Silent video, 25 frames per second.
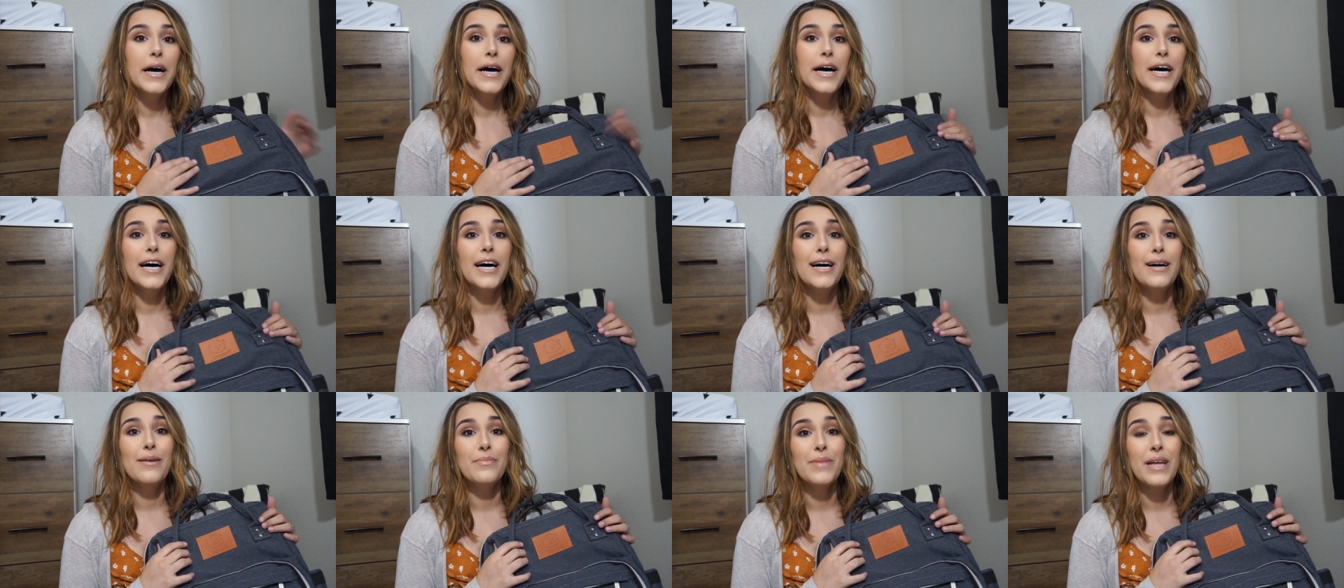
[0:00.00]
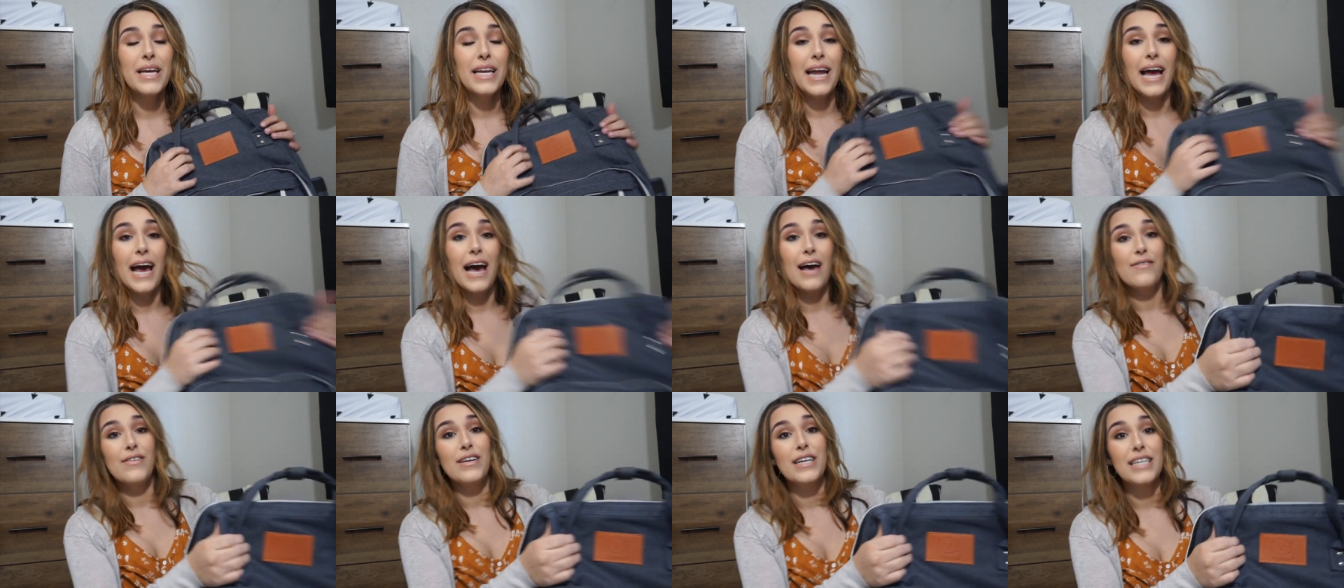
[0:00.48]
Um, and
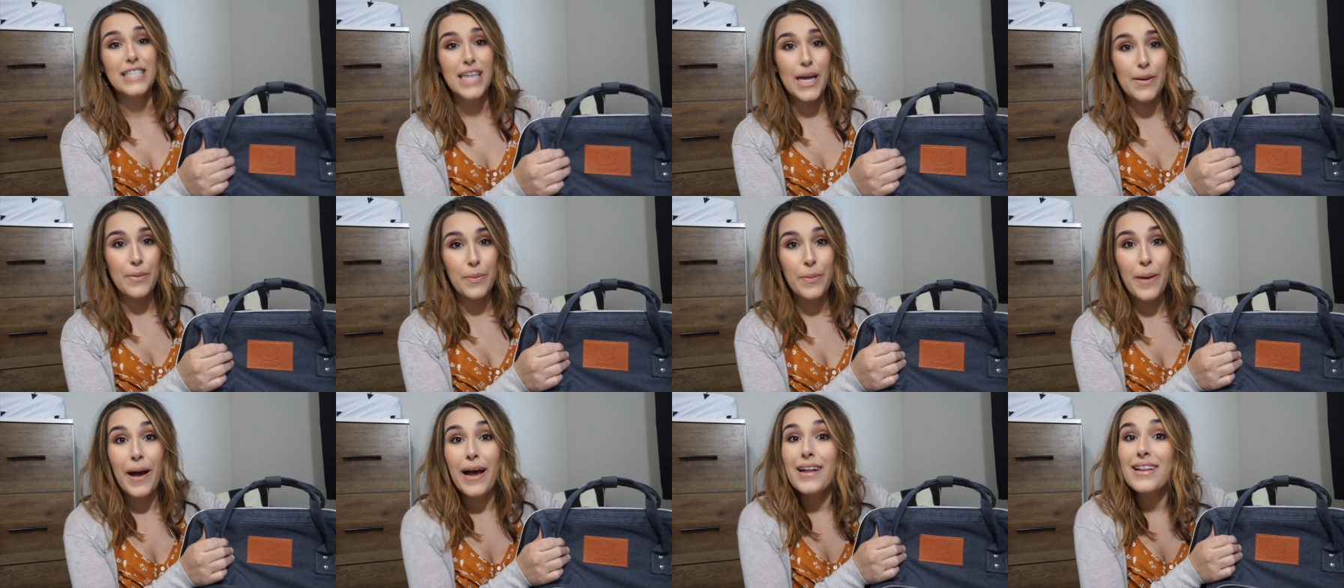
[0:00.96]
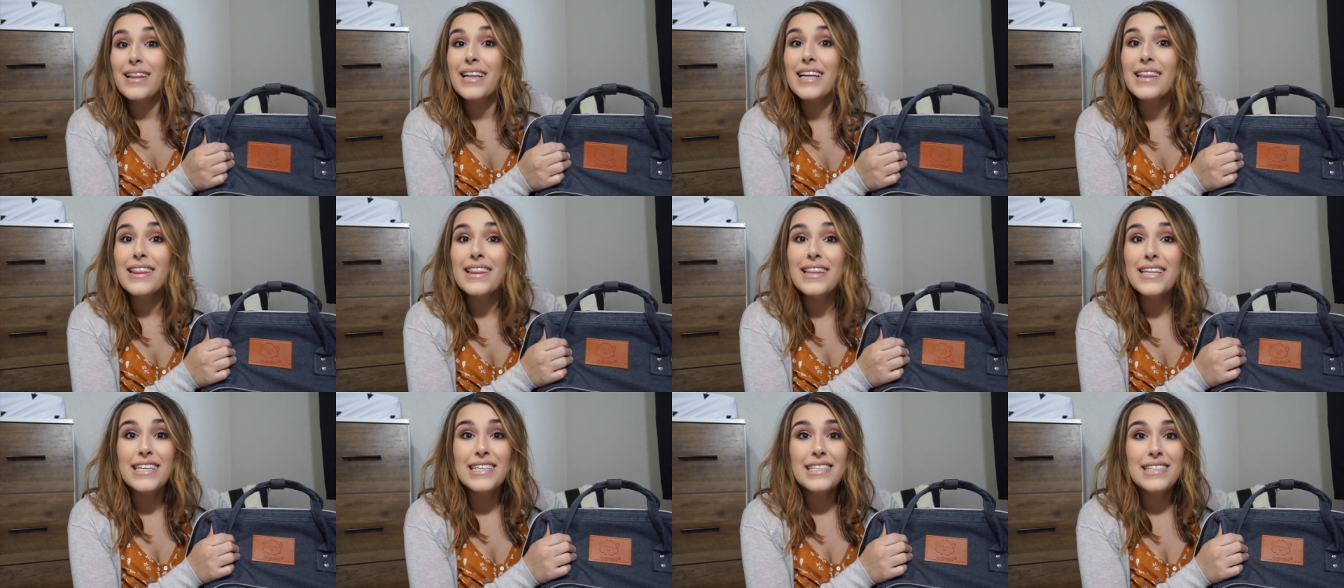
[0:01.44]
having a diaper bag
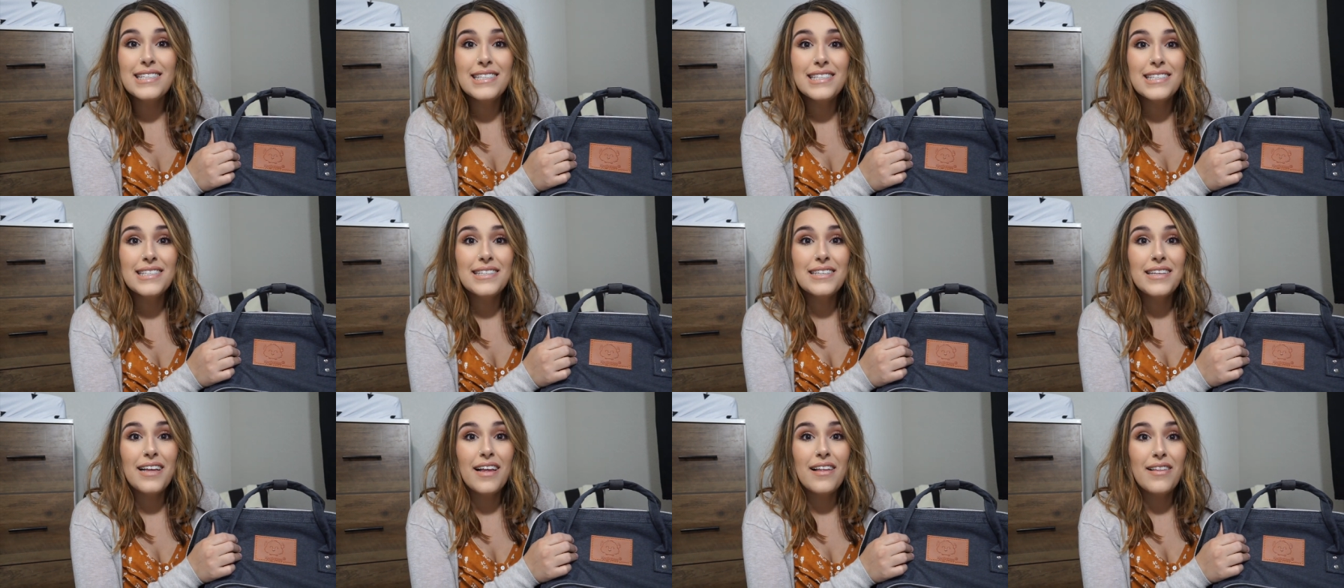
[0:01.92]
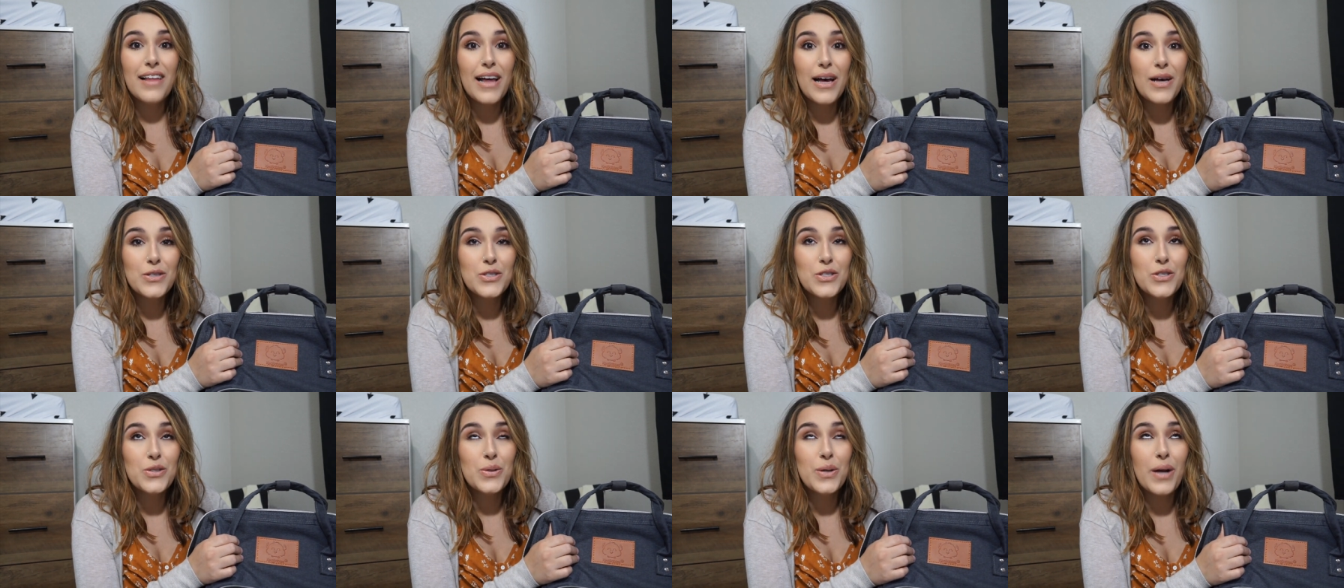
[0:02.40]
like this
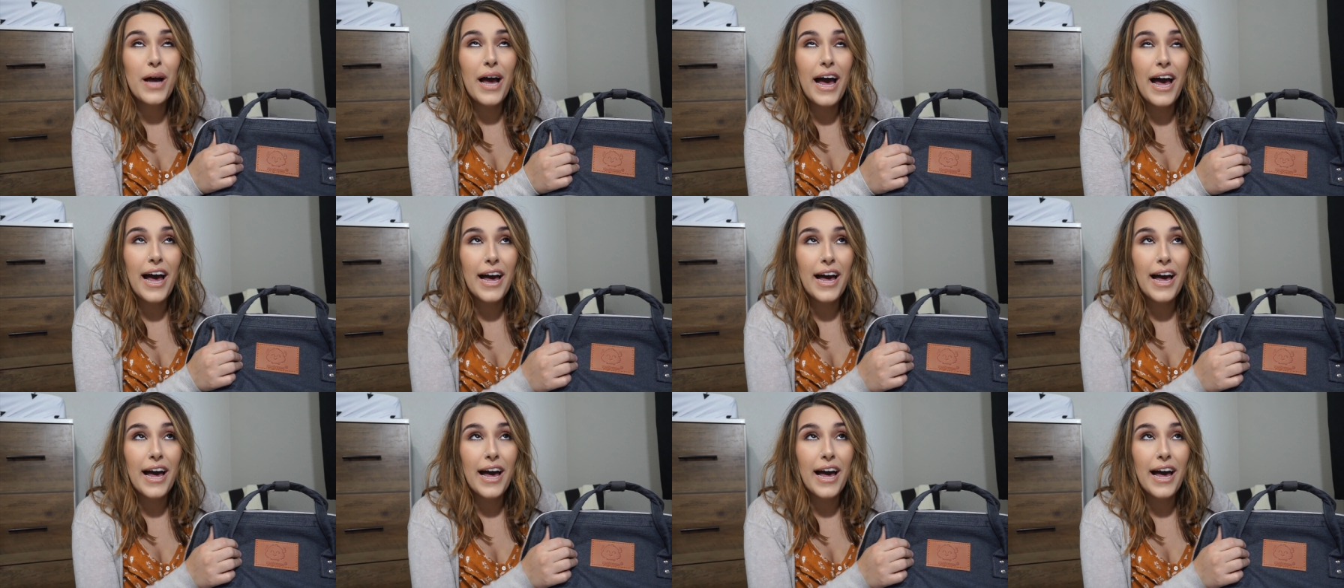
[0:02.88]
allows you to